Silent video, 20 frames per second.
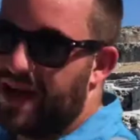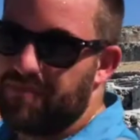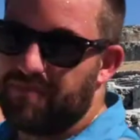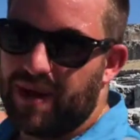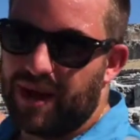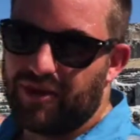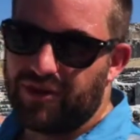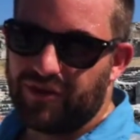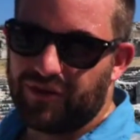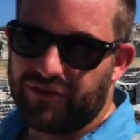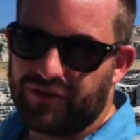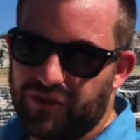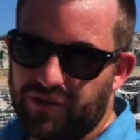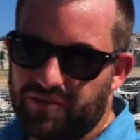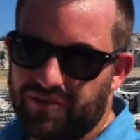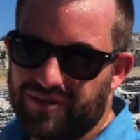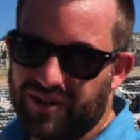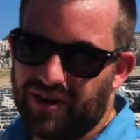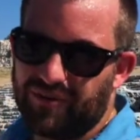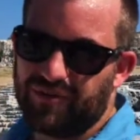they had burial
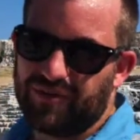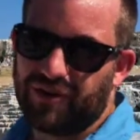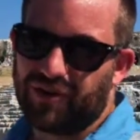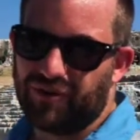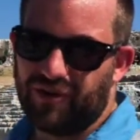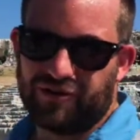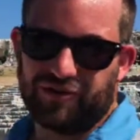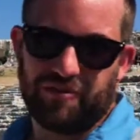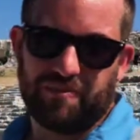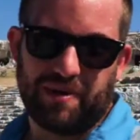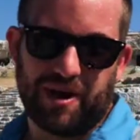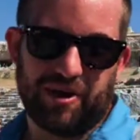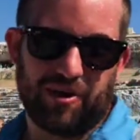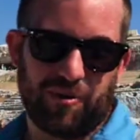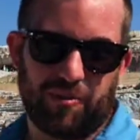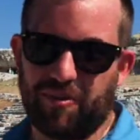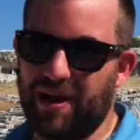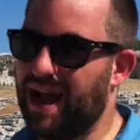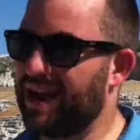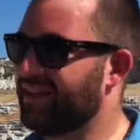tombs there for the Christian
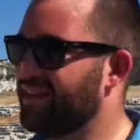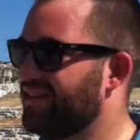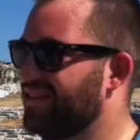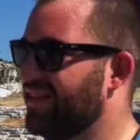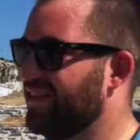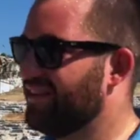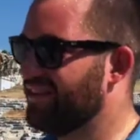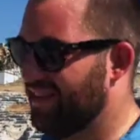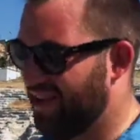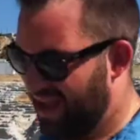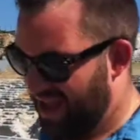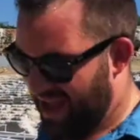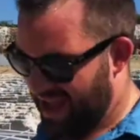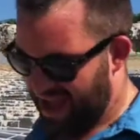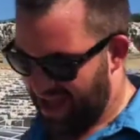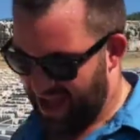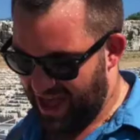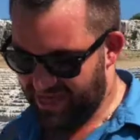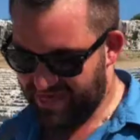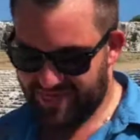burial practices.
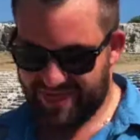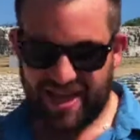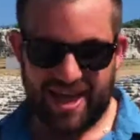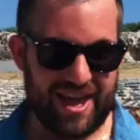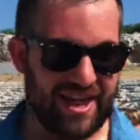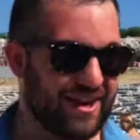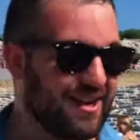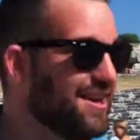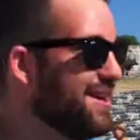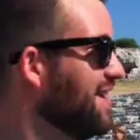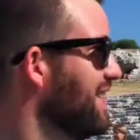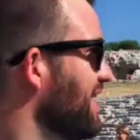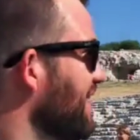And then,